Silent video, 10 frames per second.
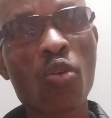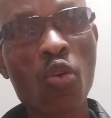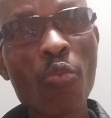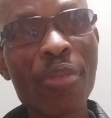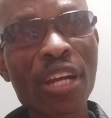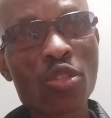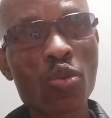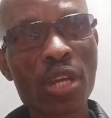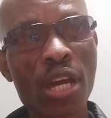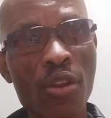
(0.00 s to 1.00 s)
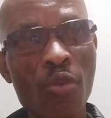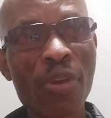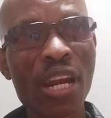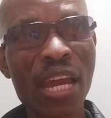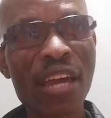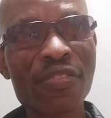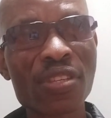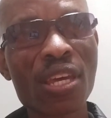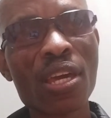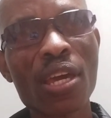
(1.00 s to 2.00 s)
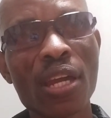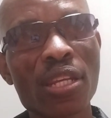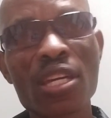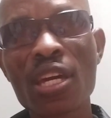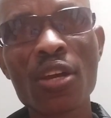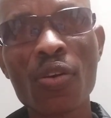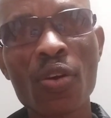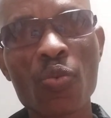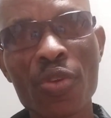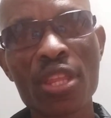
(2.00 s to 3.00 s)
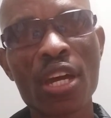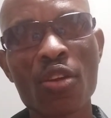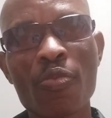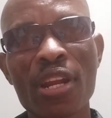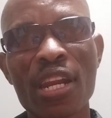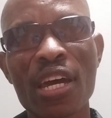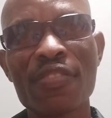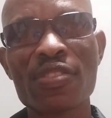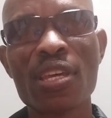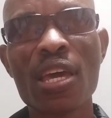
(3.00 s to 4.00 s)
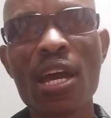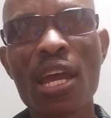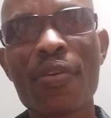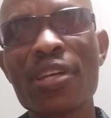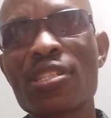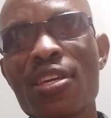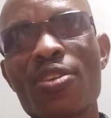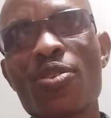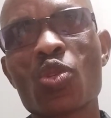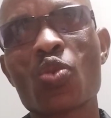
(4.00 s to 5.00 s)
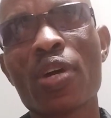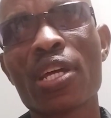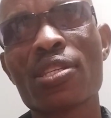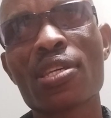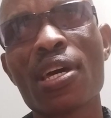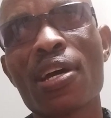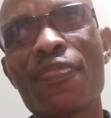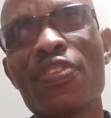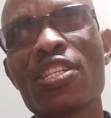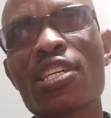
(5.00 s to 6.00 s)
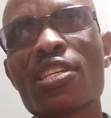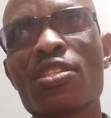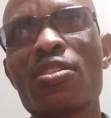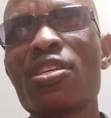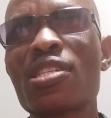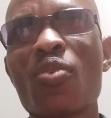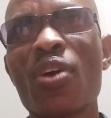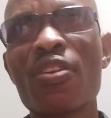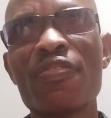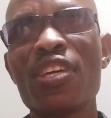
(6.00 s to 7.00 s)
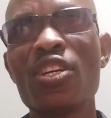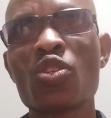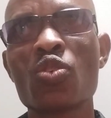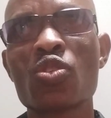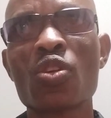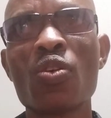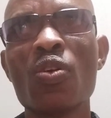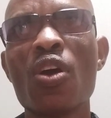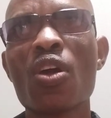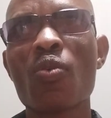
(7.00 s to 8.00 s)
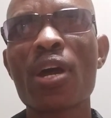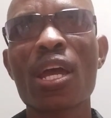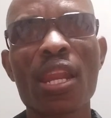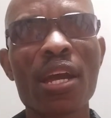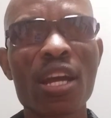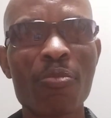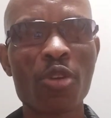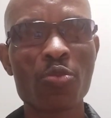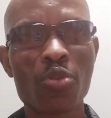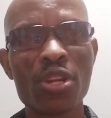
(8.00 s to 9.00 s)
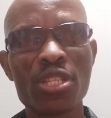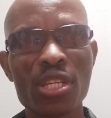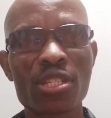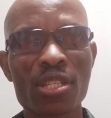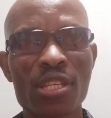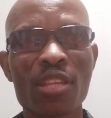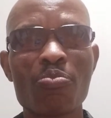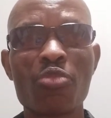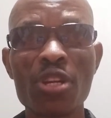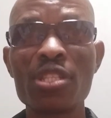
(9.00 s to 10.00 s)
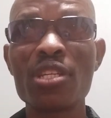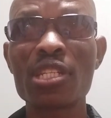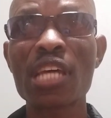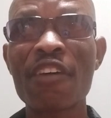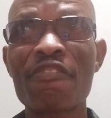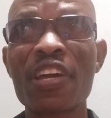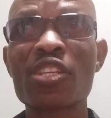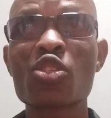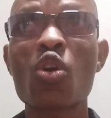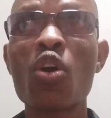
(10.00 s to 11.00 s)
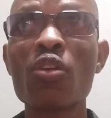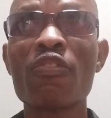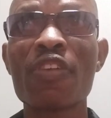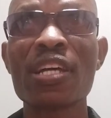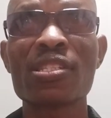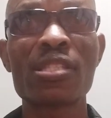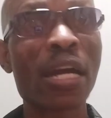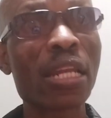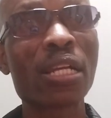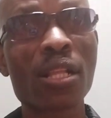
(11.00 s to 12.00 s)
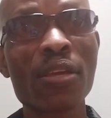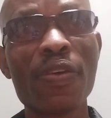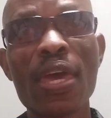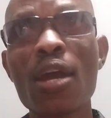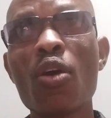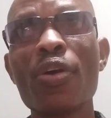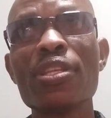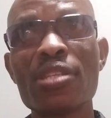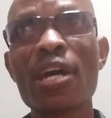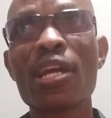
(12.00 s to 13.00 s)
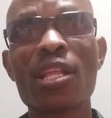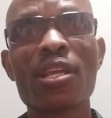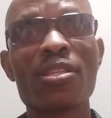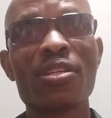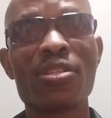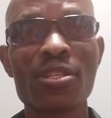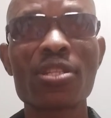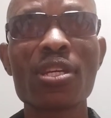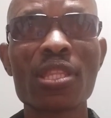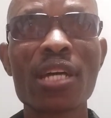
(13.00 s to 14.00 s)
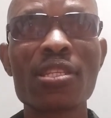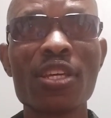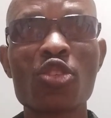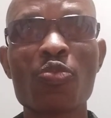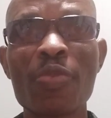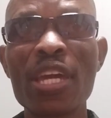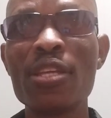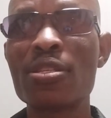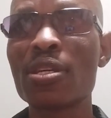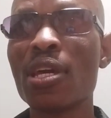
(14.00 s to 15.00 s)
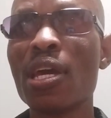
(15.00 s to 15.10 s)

go back to their normal lives and carry on with their normal lives. Otherwise, thank you, squatters. These are one of the issues. What I like about politics is that politics affects all of us, directly or indirectly. The decision that is made